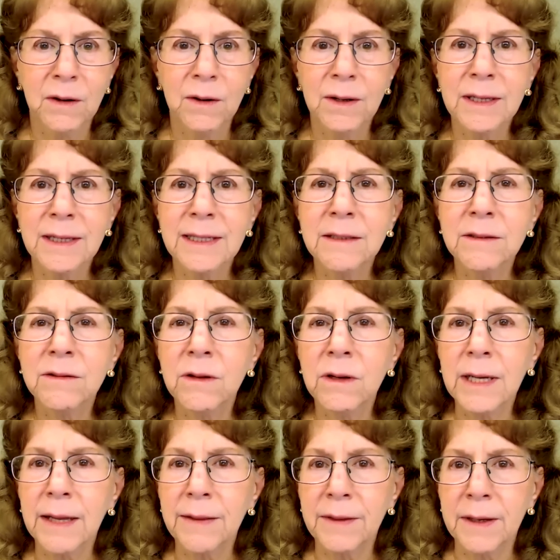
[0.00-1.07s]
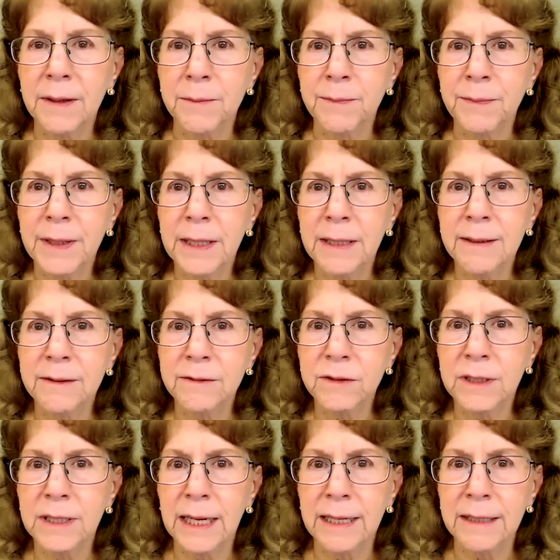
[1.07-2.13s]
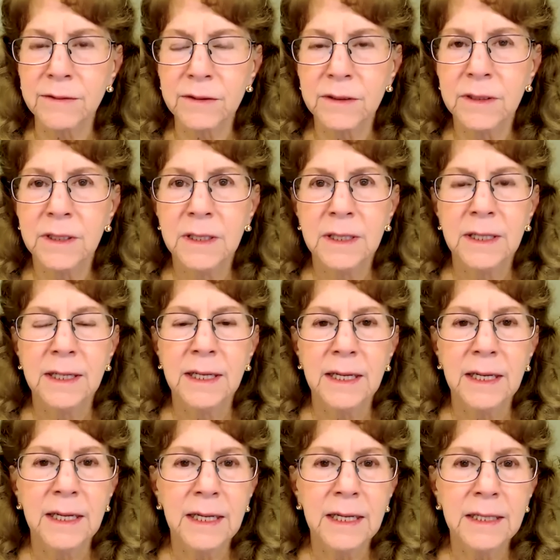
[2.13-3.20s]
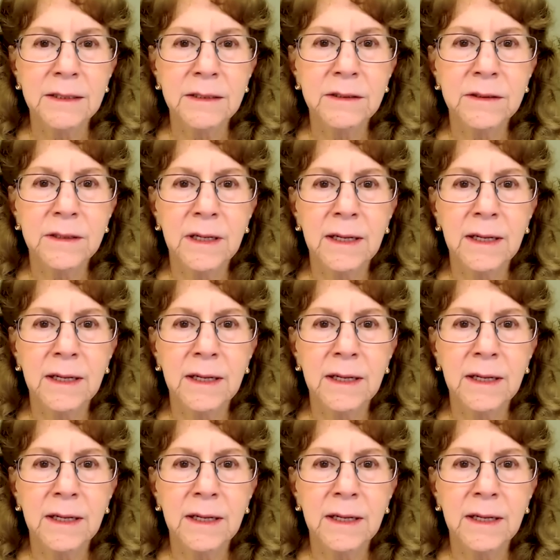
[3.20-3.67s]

or at least look at them in this class, and